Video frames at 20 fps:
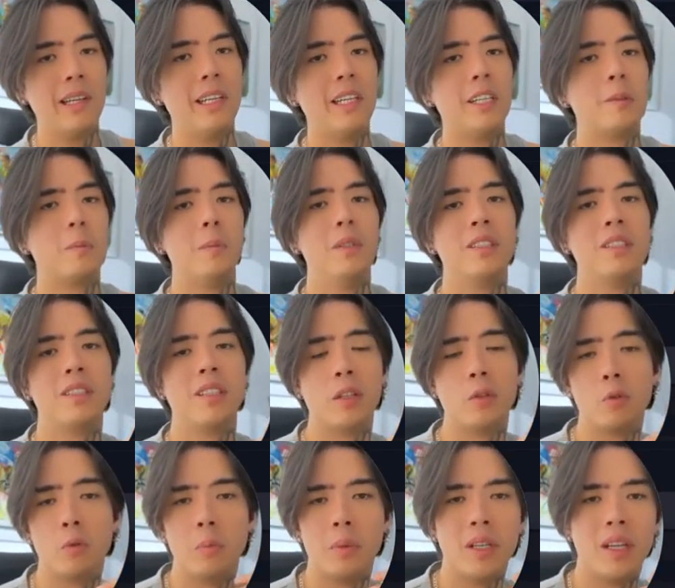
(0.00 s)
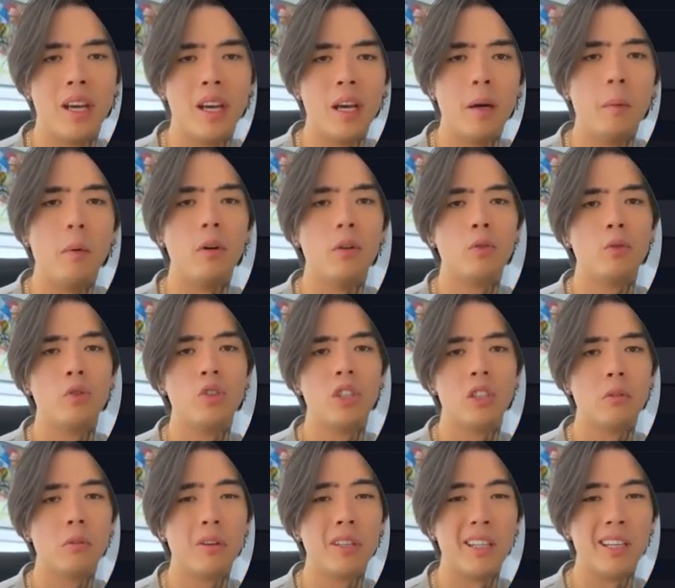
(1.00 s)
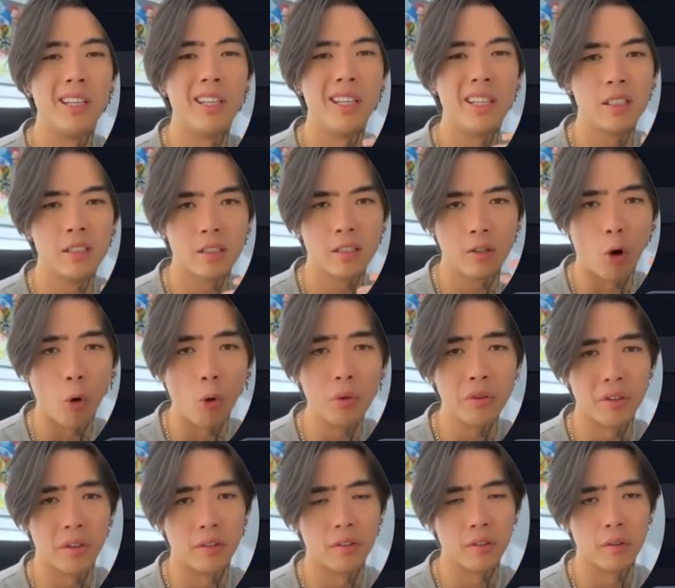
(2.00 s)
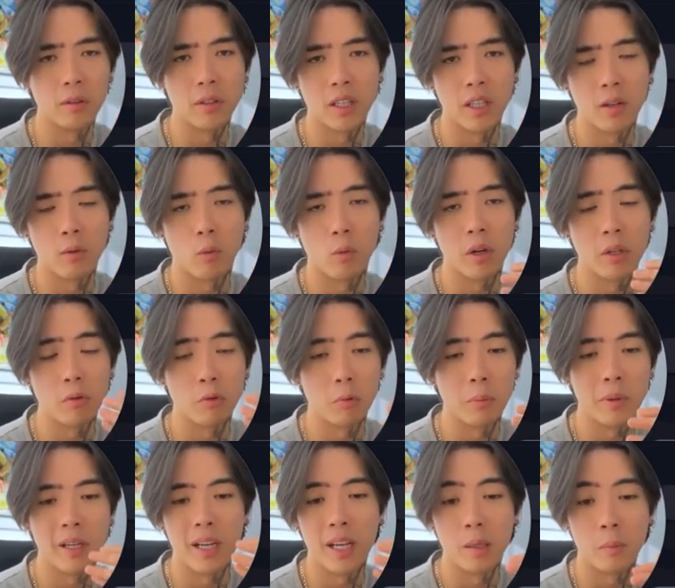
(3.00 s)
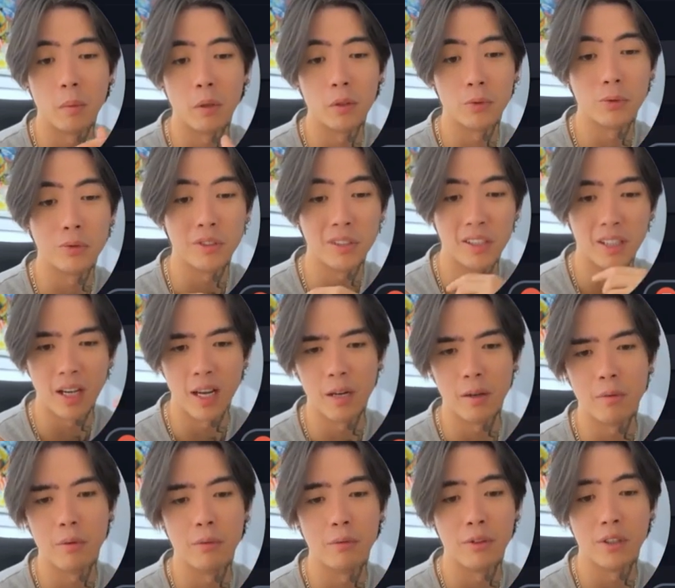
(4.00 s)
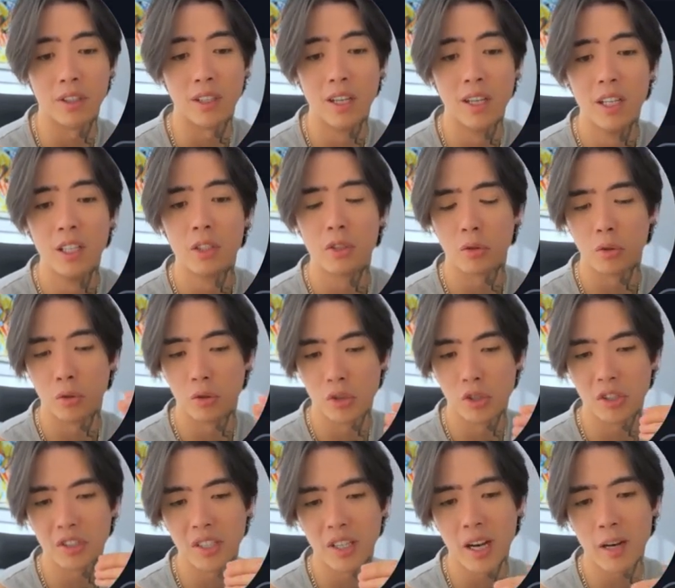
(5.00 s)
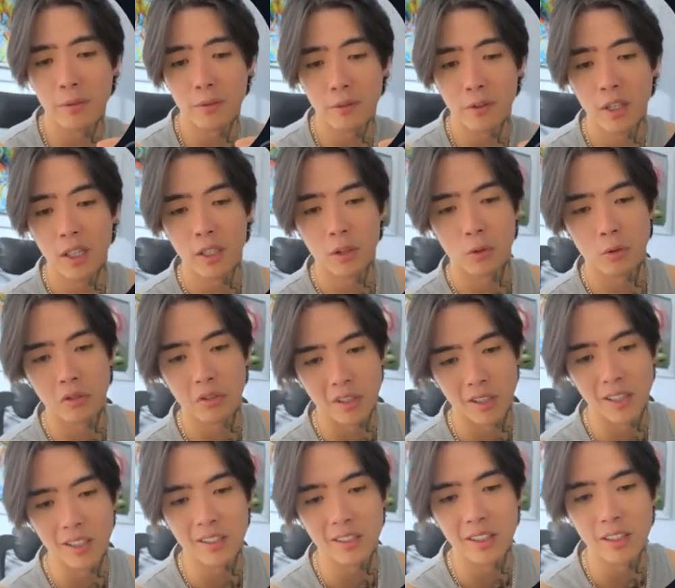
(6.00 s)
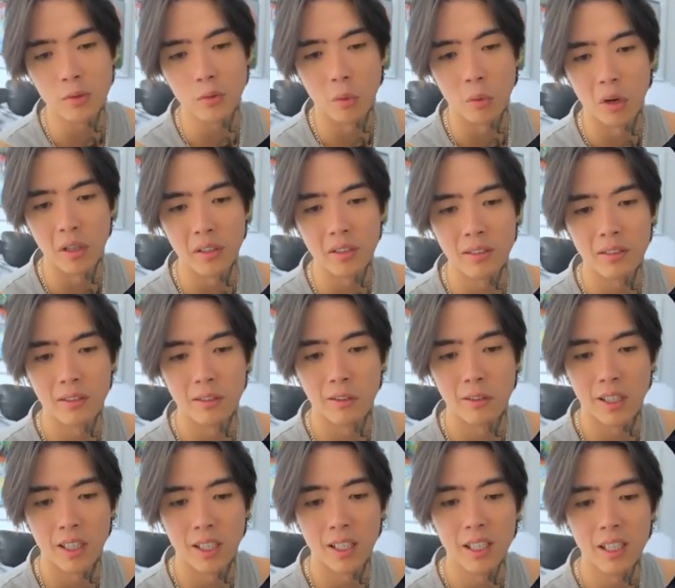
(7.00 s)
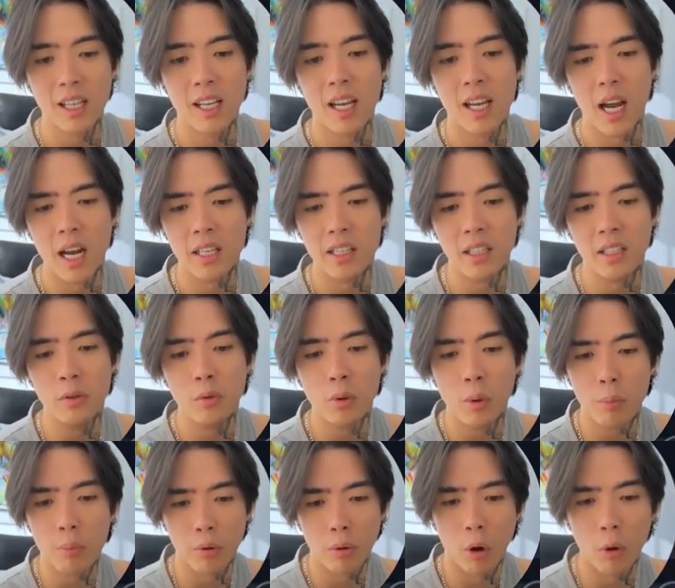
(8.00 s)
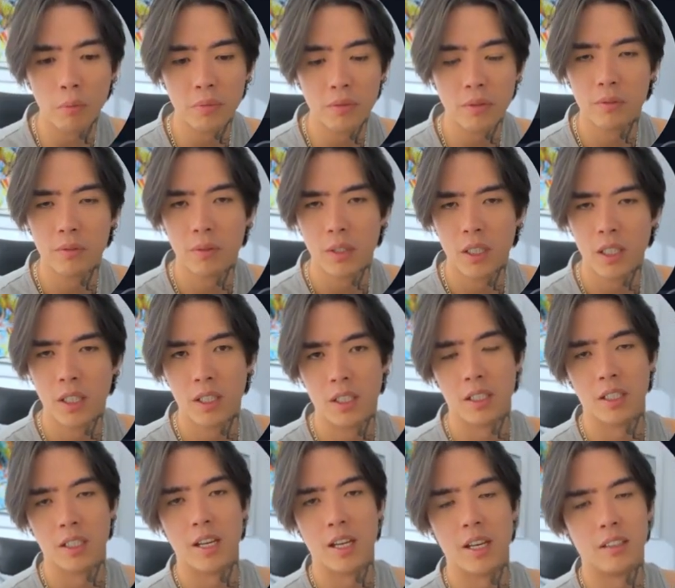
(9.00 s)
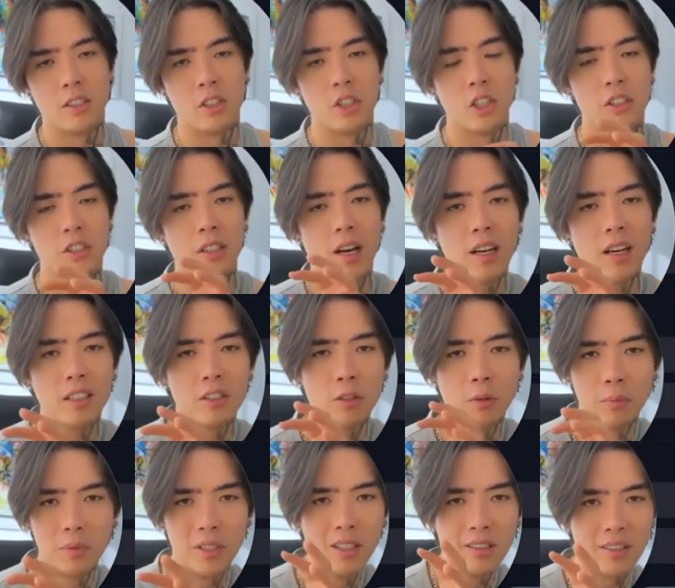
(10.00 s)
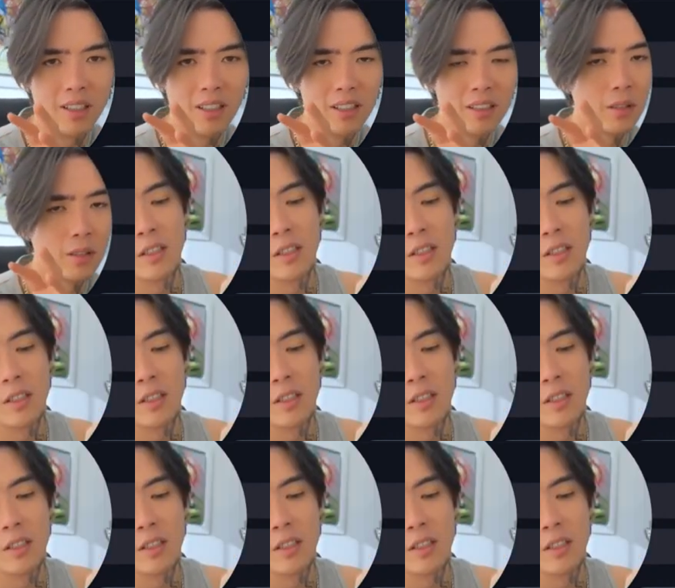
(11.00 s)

It means that you'll be able to generate X content, okay, where you will be able to see everything. So you just have to select this one, okay, and in the prompt, yeah, just add some details.